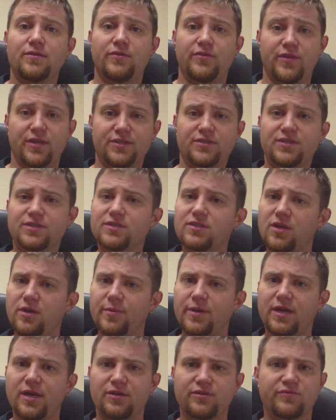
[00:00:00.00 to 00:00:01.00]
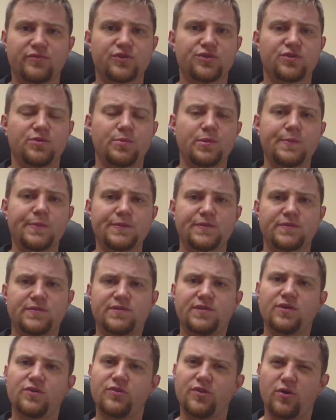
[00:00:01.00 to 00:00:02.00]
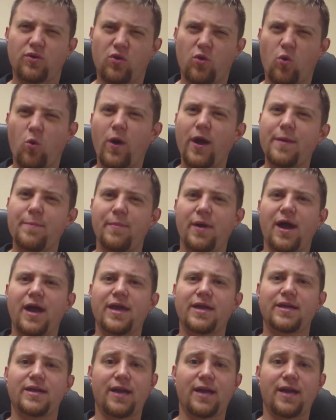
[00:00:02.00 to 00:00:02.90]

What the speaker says: This is going to be controversial. People still don't quite buy it,